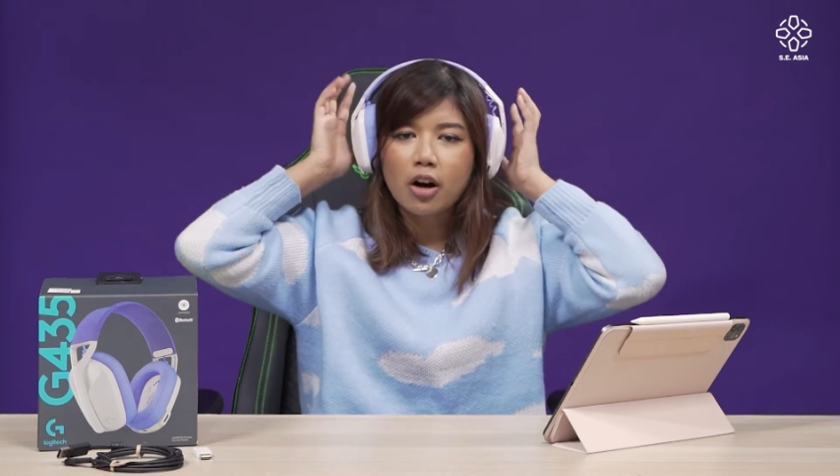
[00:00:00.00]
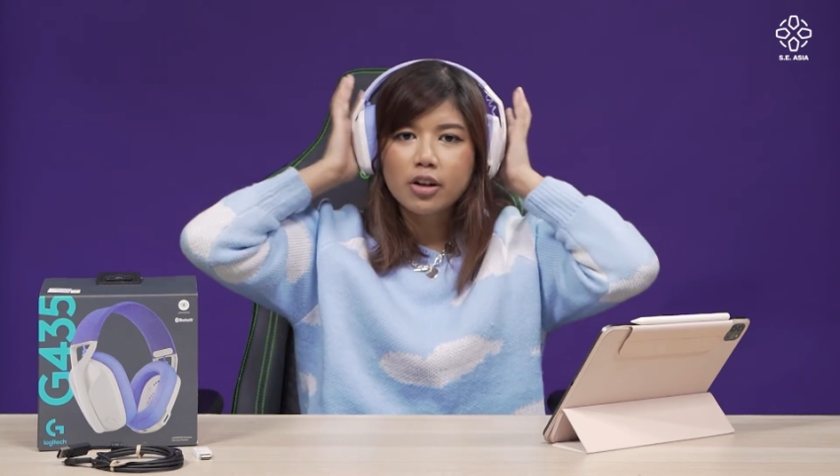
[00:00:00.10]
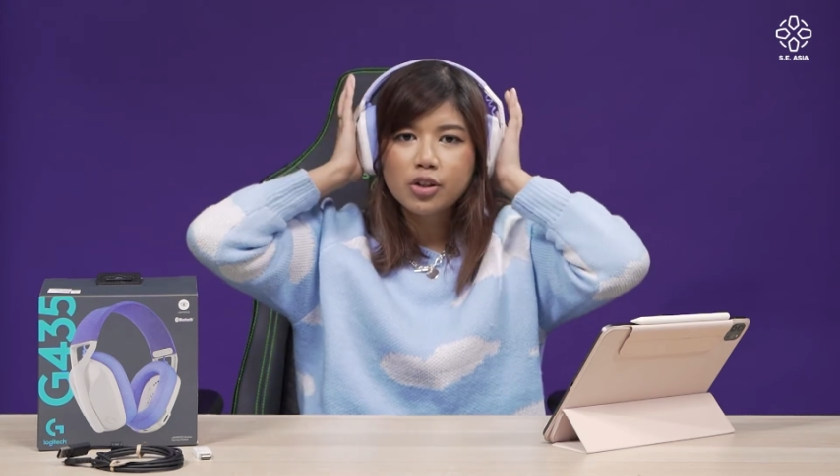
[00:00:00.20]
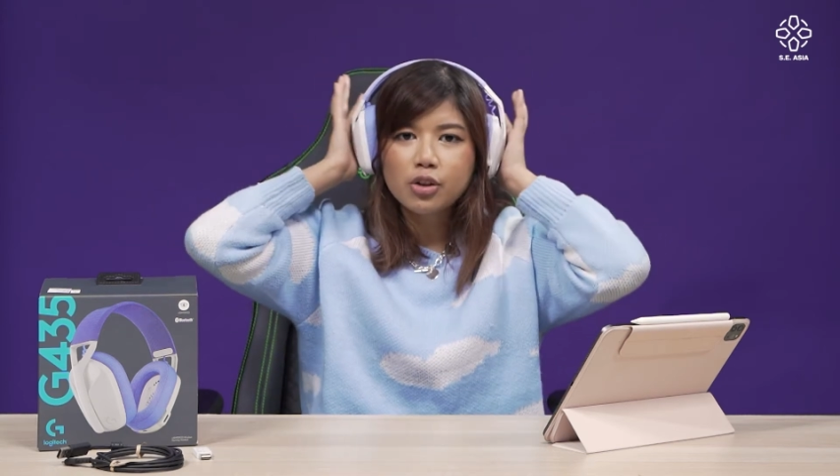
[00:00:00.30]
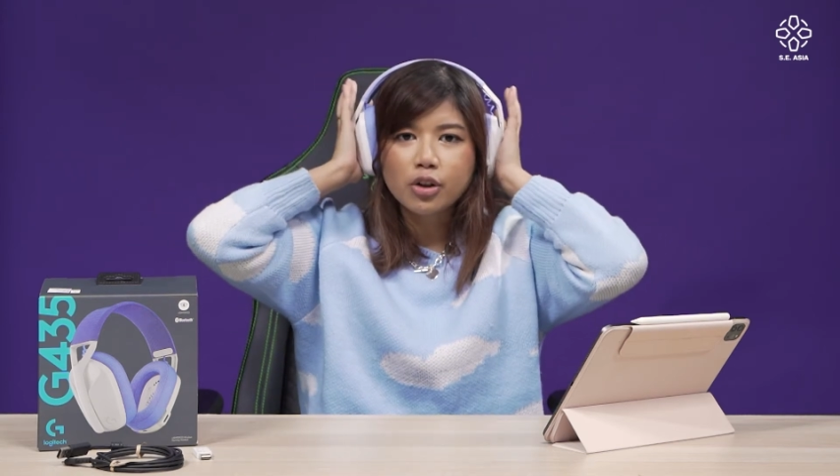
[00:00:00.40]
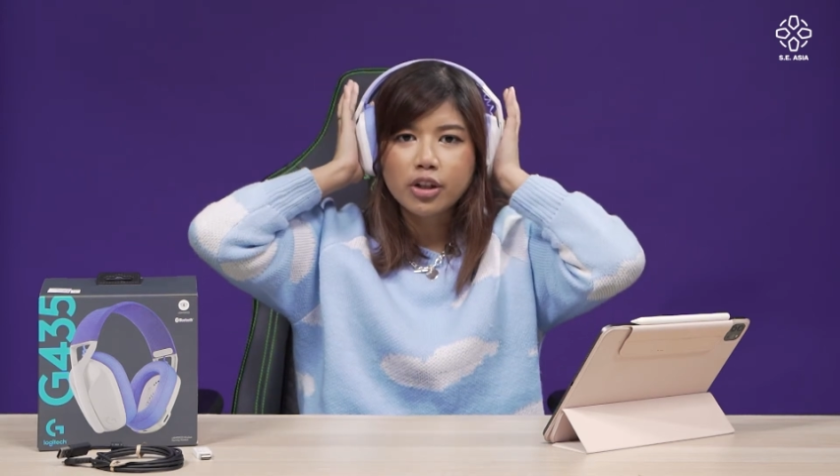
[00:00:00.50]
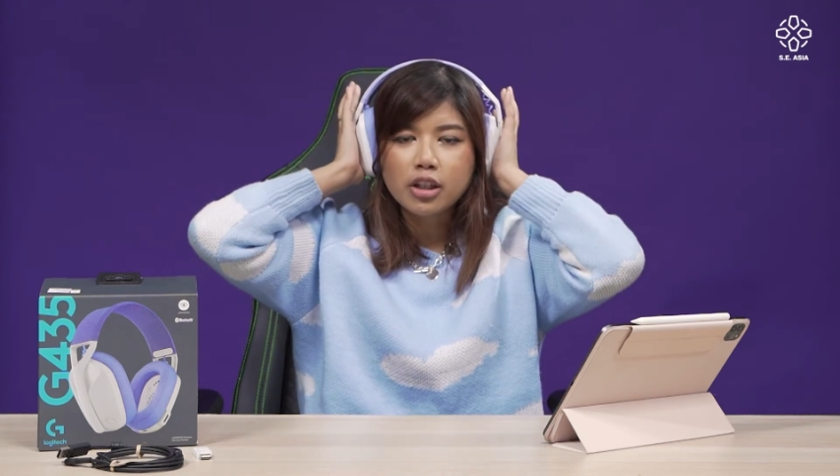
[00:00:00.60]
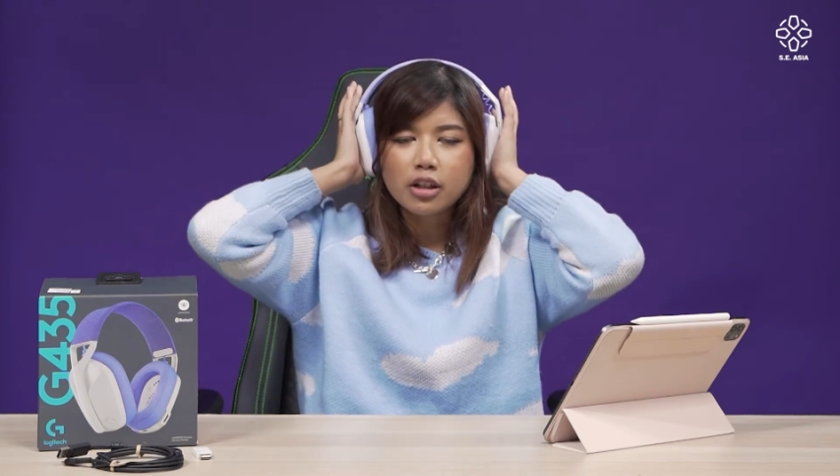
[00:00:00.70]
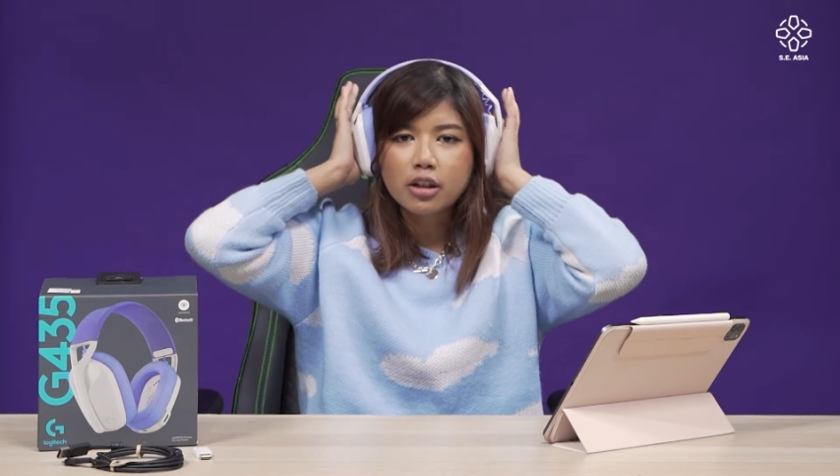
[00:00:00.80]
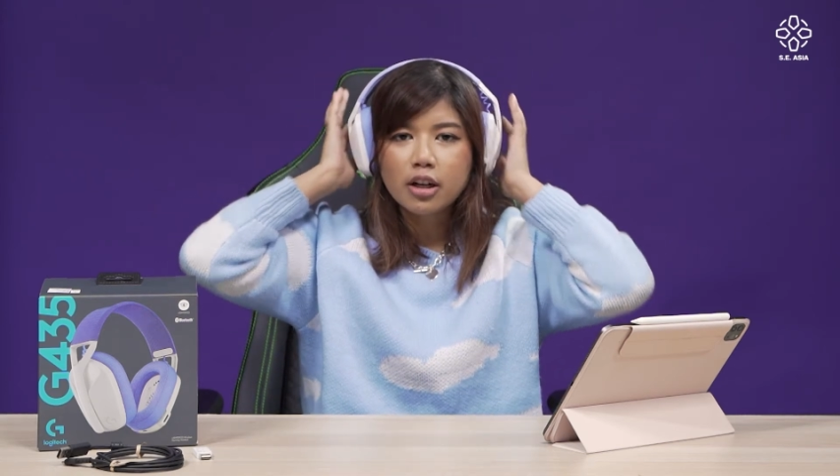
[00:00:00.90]
onto your
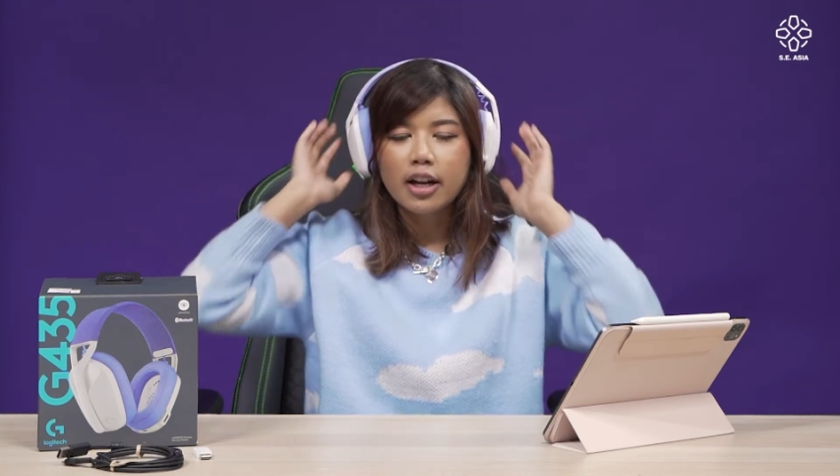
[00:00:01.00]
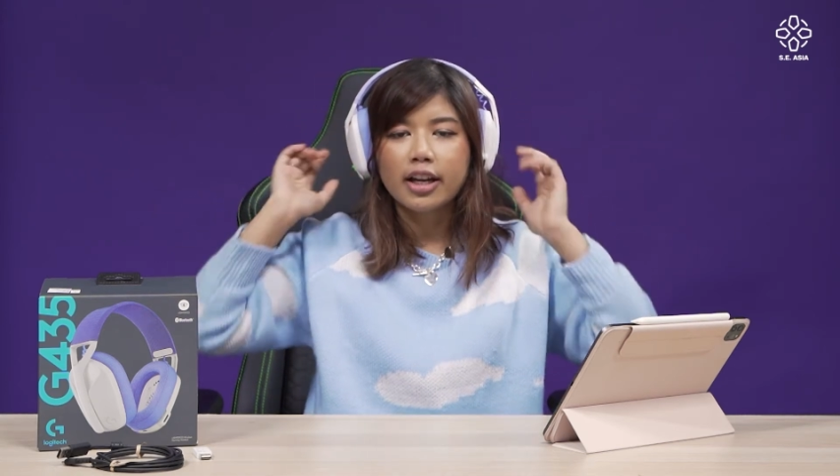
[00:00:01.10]
ear.